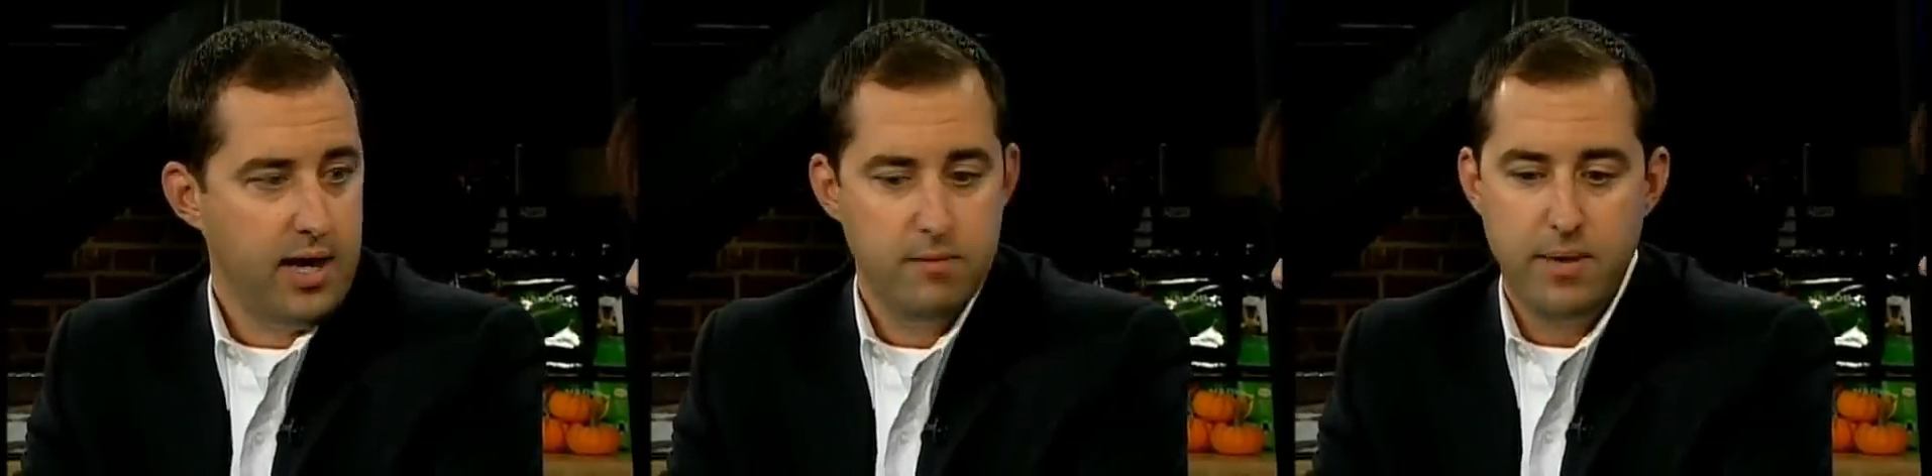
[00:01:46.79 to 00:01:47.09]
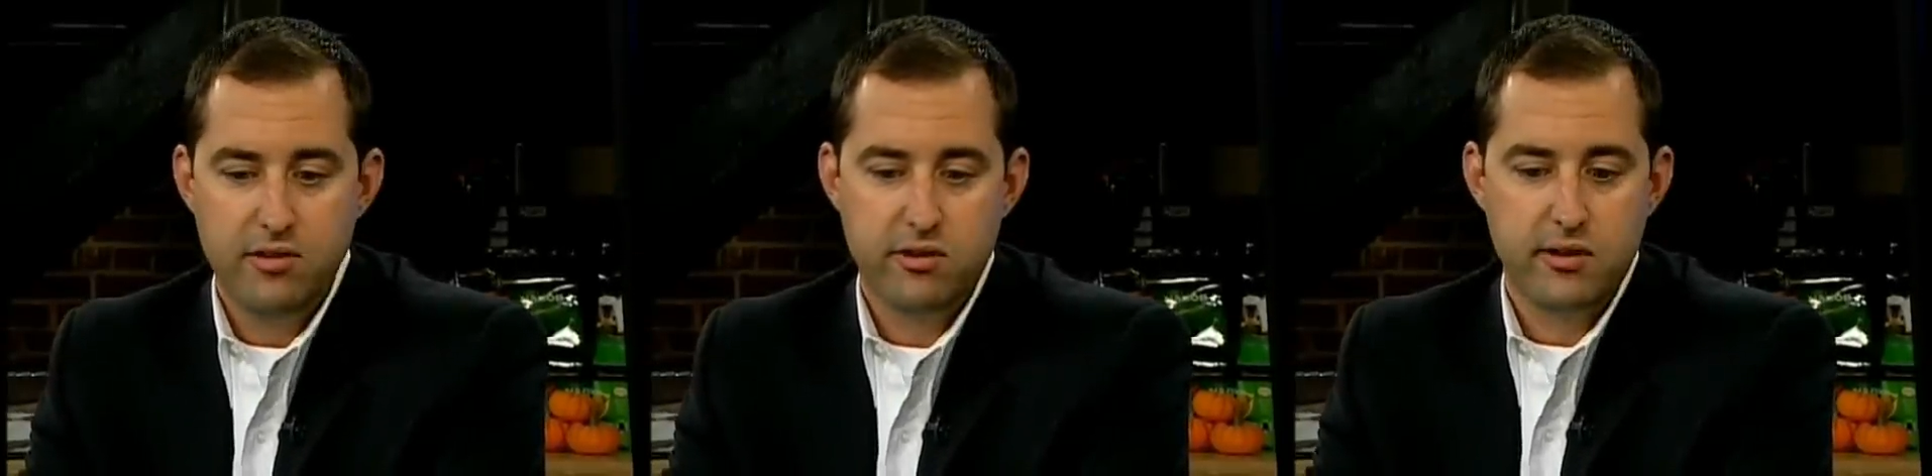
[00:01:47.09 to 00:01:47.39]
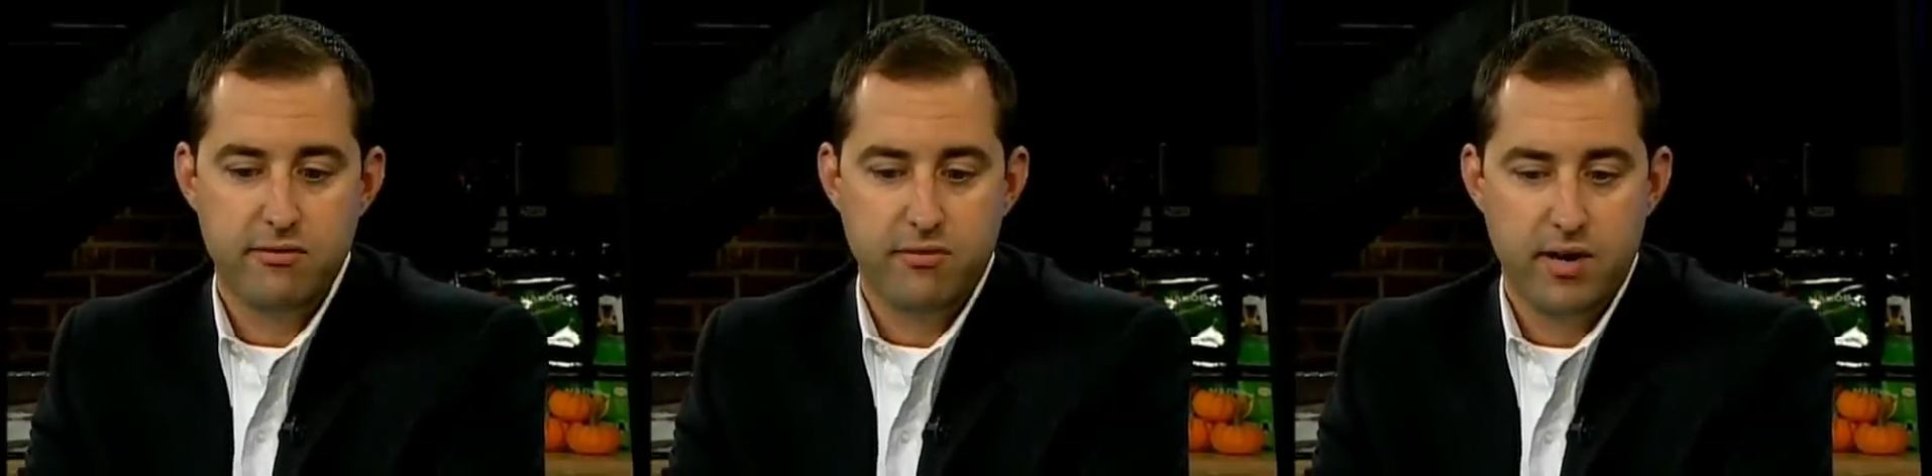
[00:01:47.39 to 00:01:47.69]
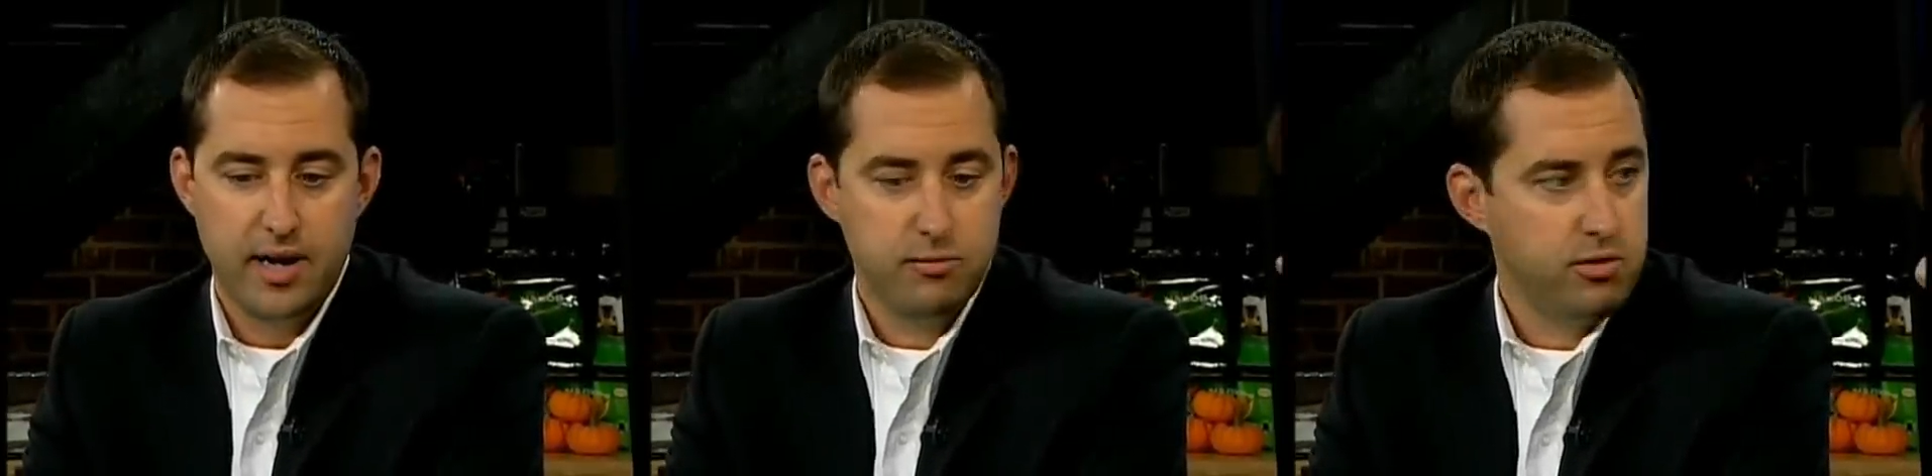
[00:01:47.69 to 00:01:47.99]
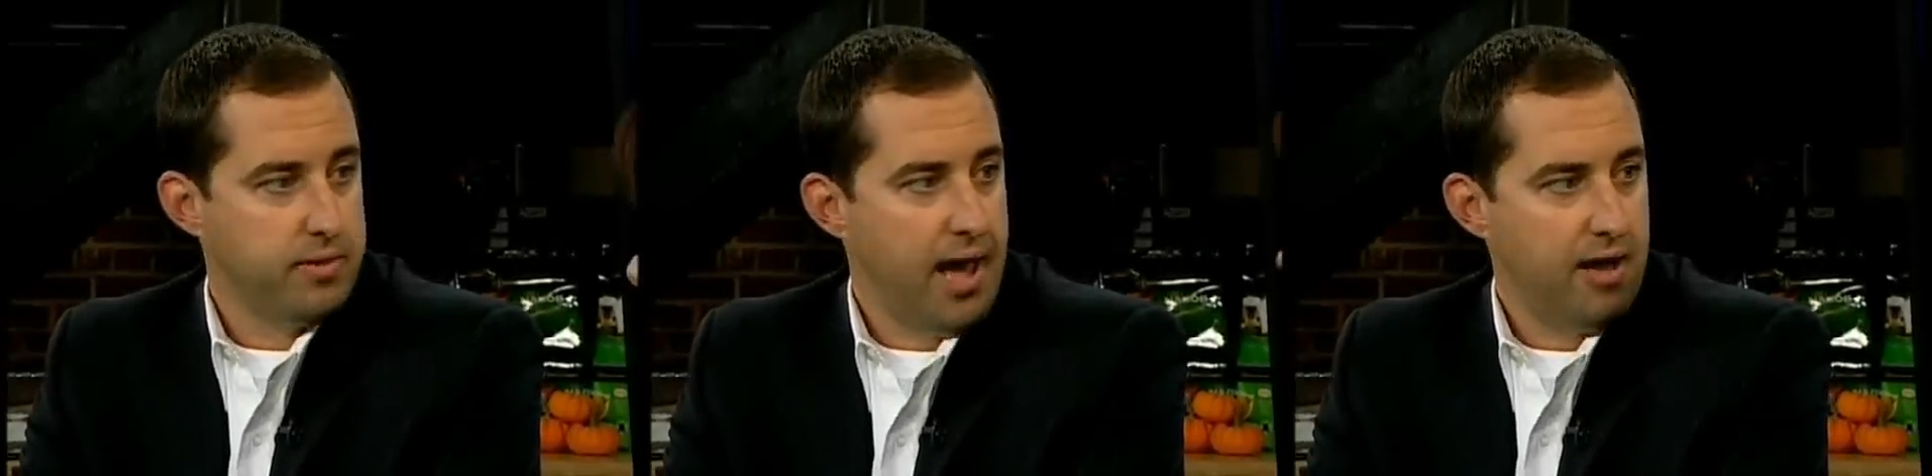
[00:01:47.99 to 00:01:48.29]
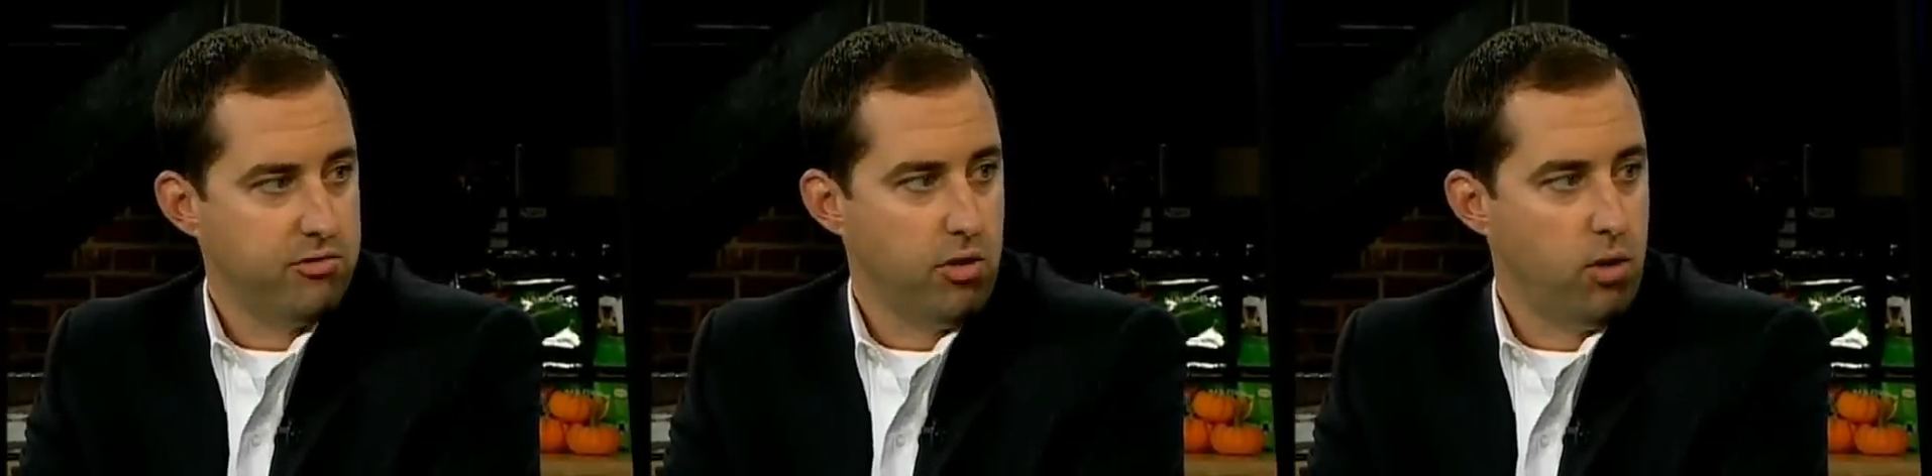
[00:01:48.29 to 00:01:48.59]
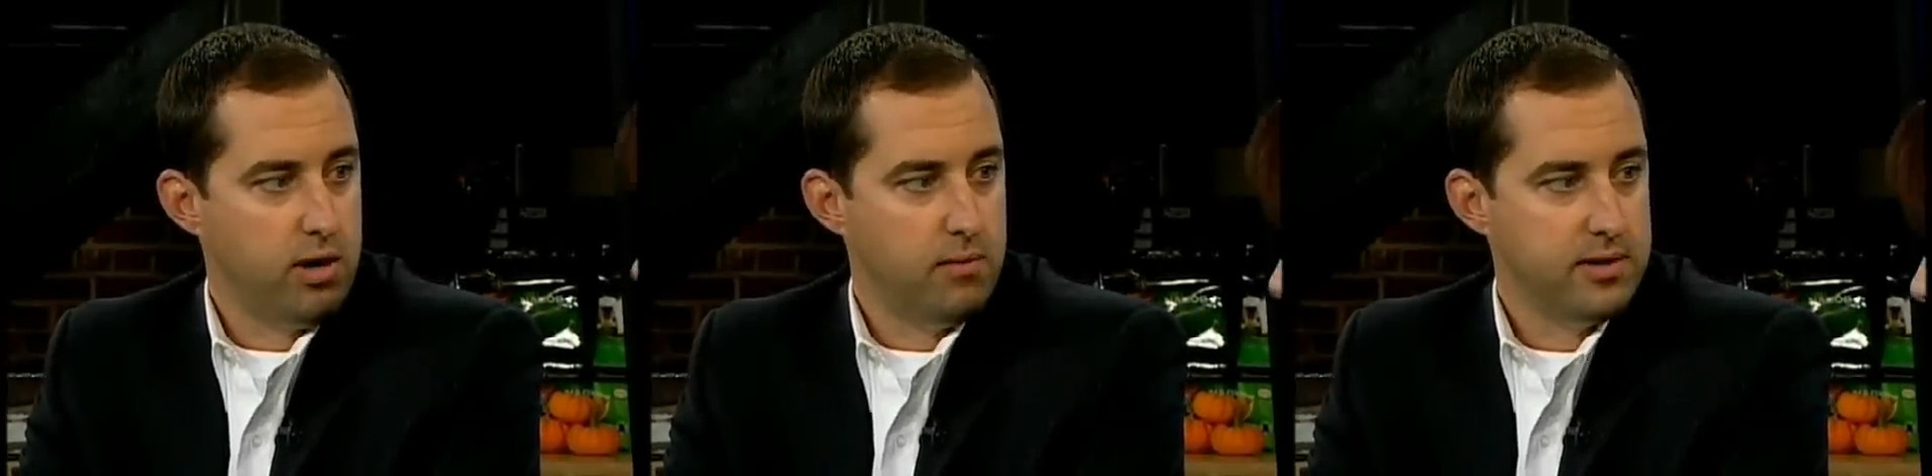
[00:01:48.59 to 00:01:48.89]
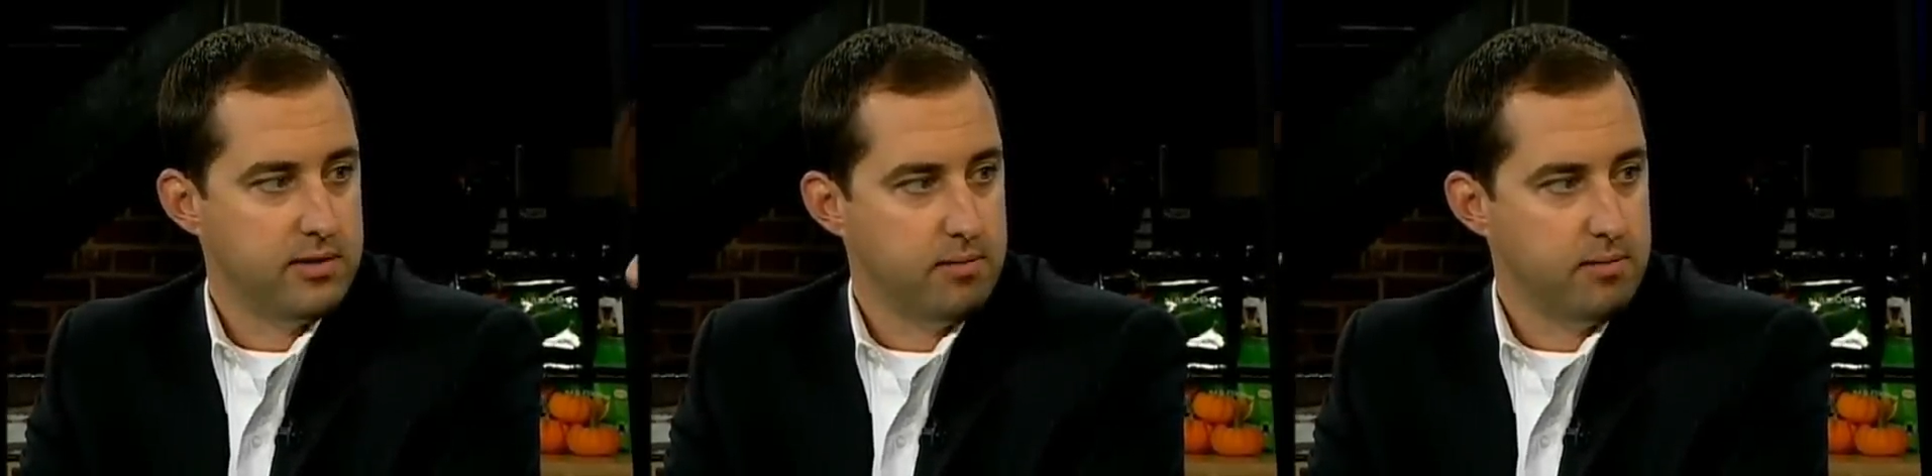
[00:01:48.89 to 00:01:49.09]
and basically freeing up some cash flow on a monthly